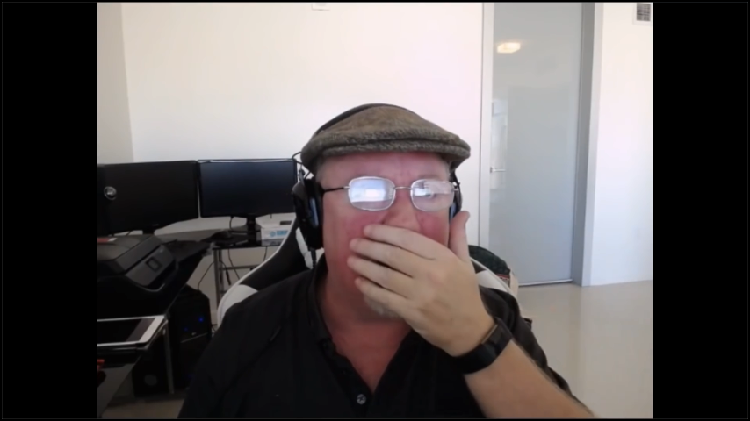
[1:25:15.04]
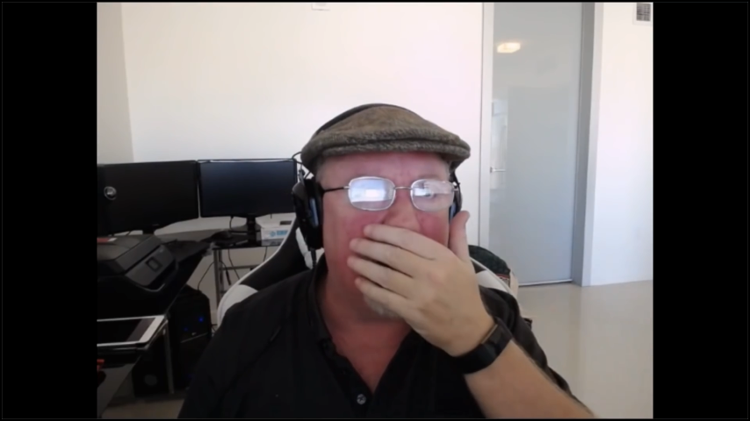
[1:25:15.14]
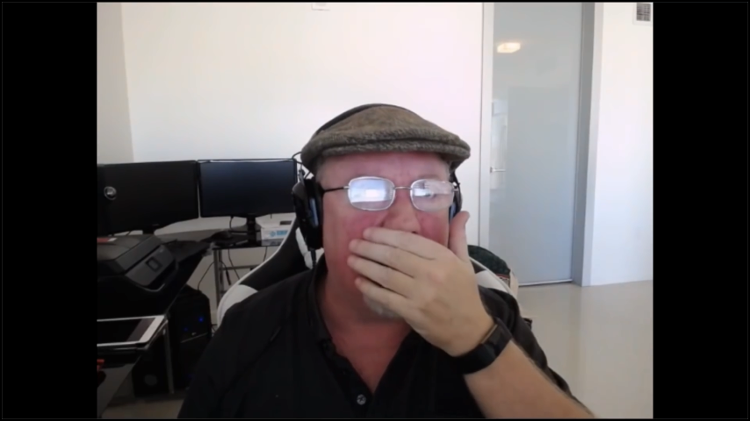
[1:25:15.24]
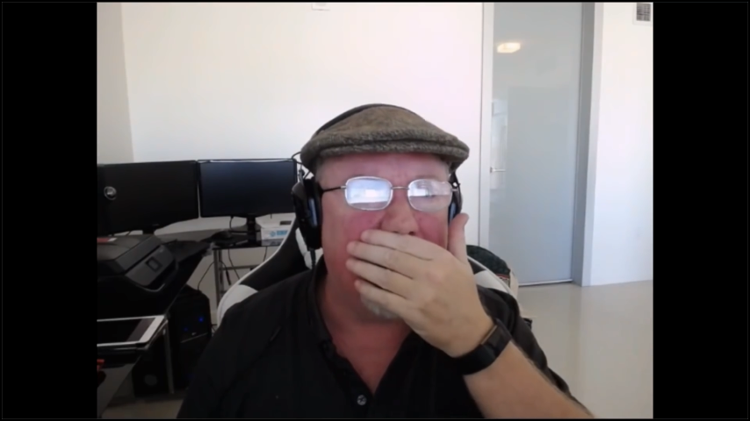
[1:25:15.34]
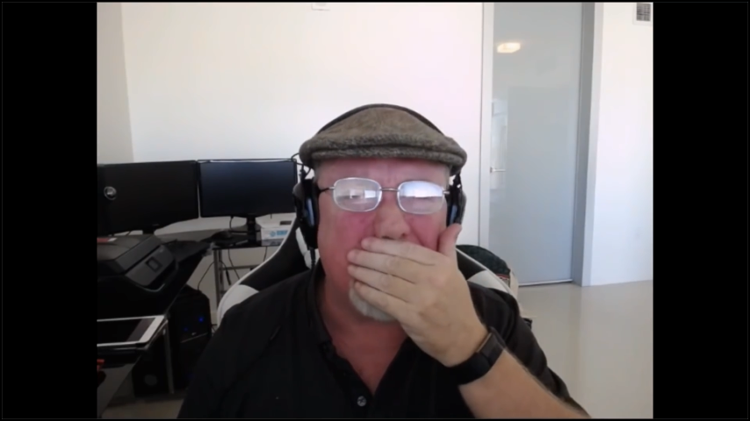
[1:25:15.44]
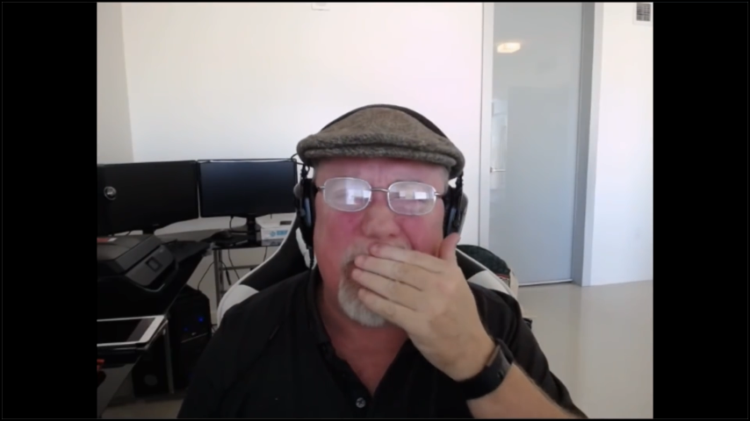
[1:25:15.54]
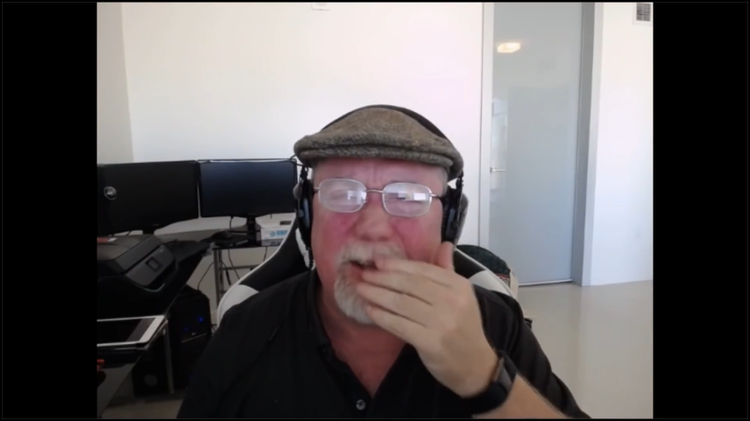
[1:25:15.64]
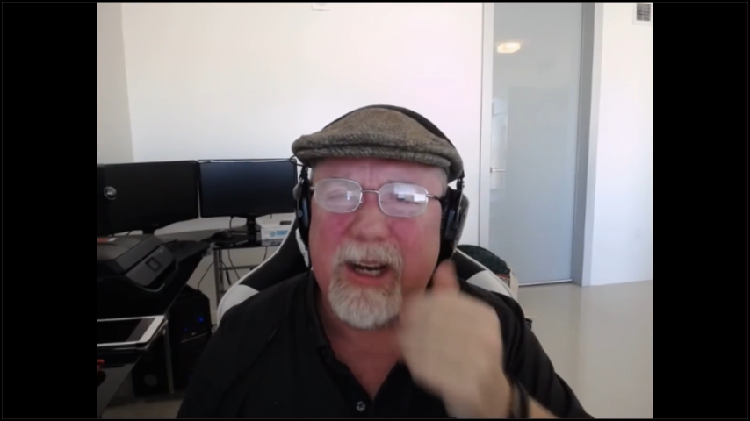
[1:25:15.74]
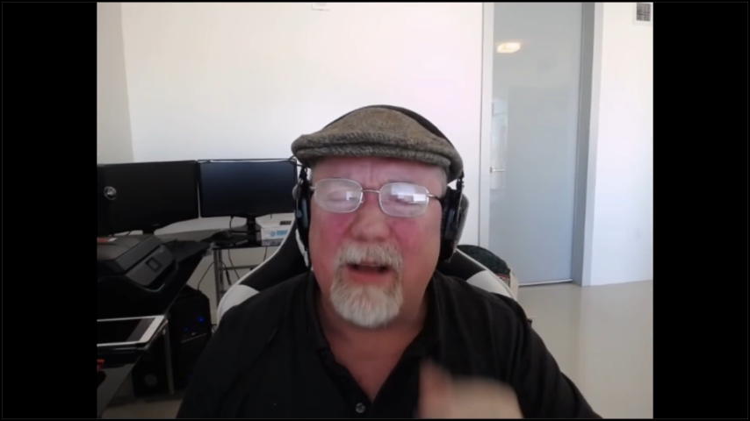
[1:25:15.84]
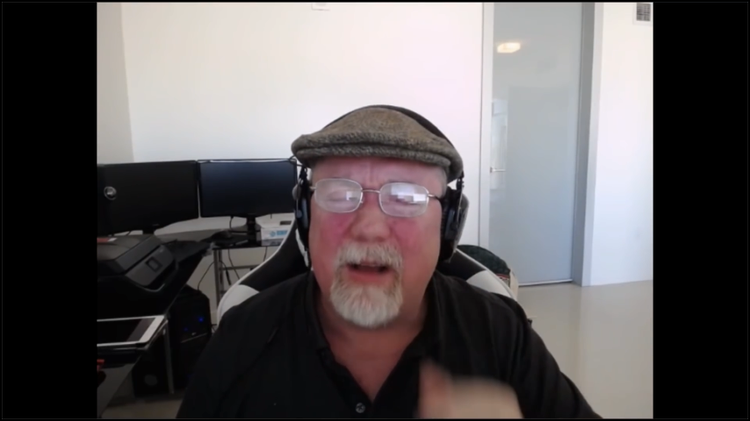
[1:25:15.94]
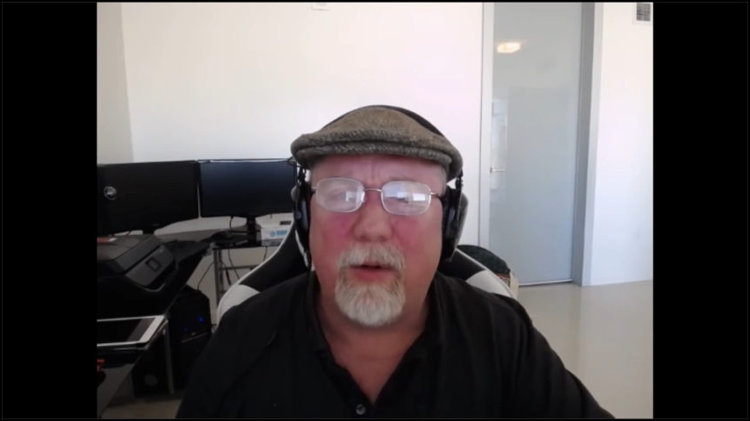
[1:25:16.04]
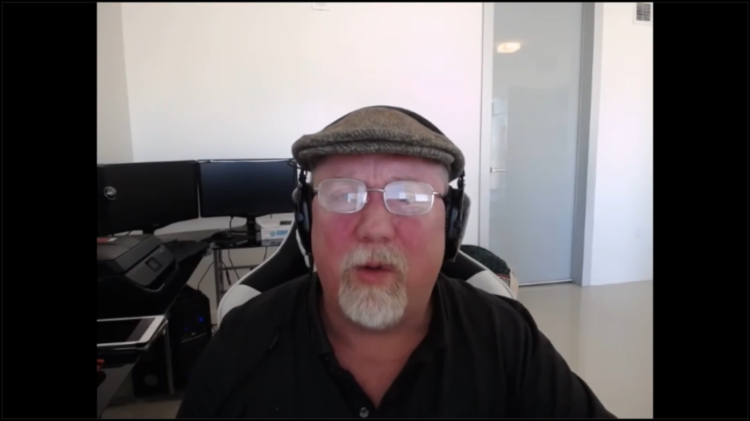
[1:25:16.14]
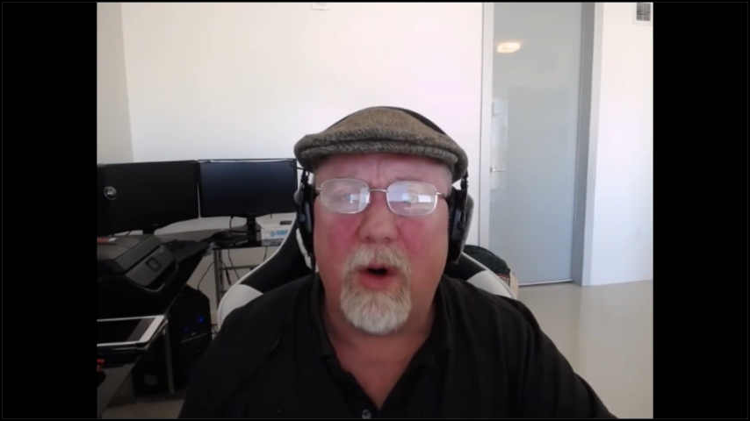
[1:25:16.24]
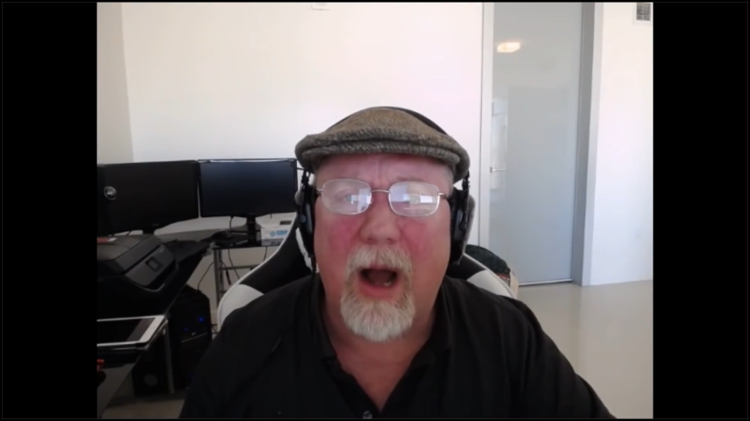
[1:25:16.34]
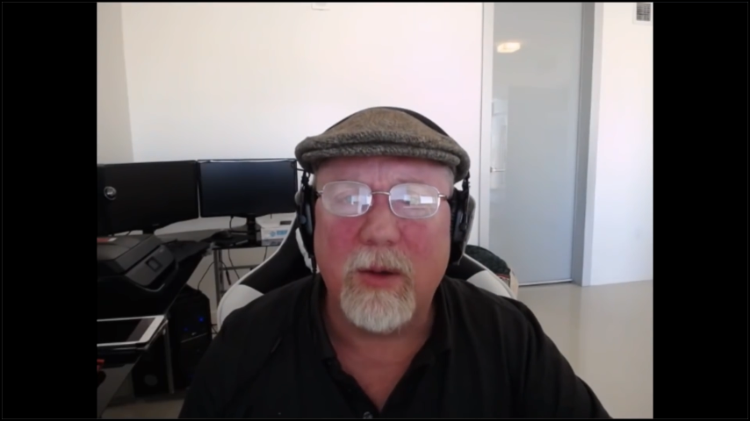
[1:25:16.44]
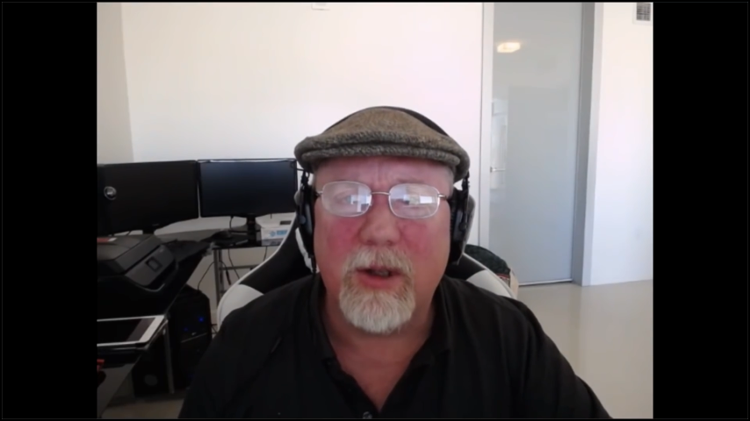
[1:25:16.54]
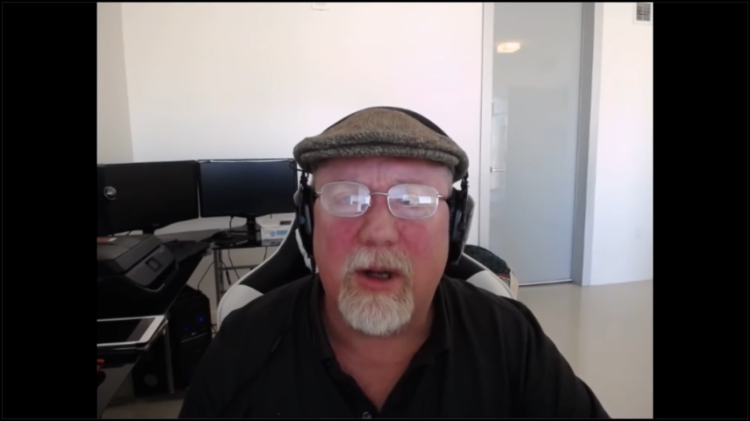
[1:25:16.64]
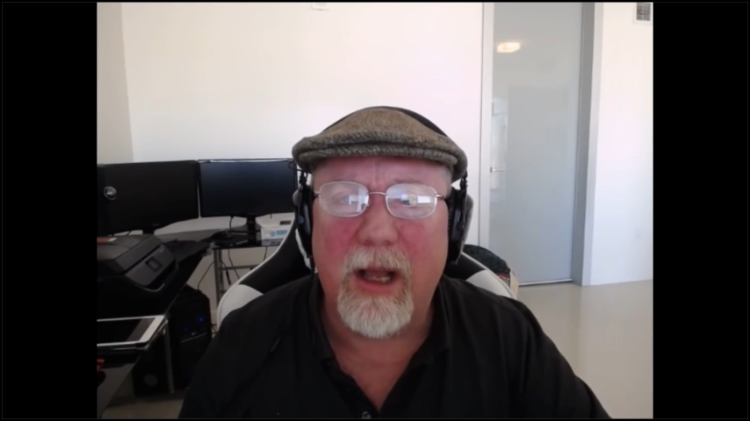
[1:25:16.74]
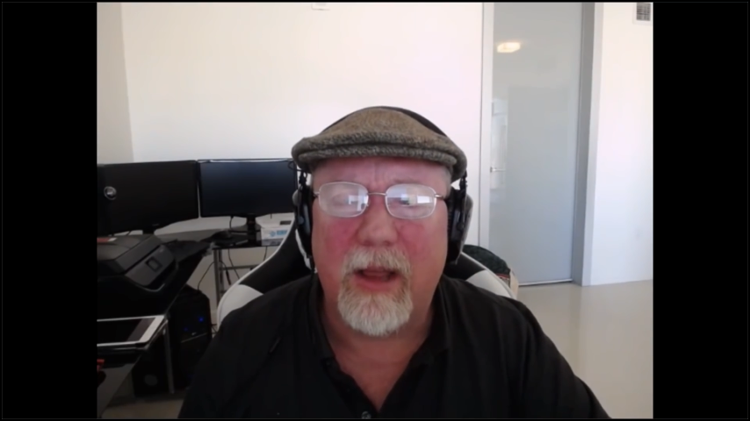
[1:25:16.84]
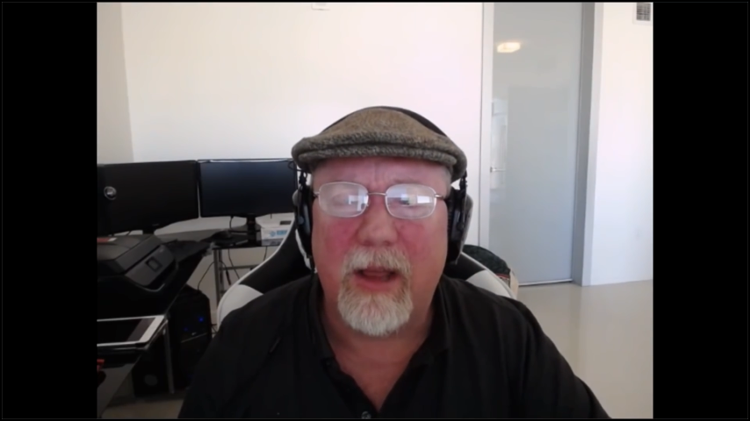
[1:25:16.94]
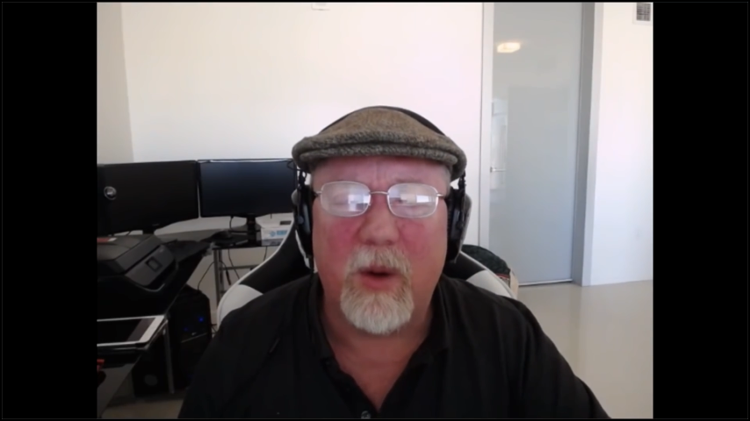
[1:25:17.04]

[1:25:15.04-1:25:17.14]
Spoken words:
yesterday or the day before, I was looking,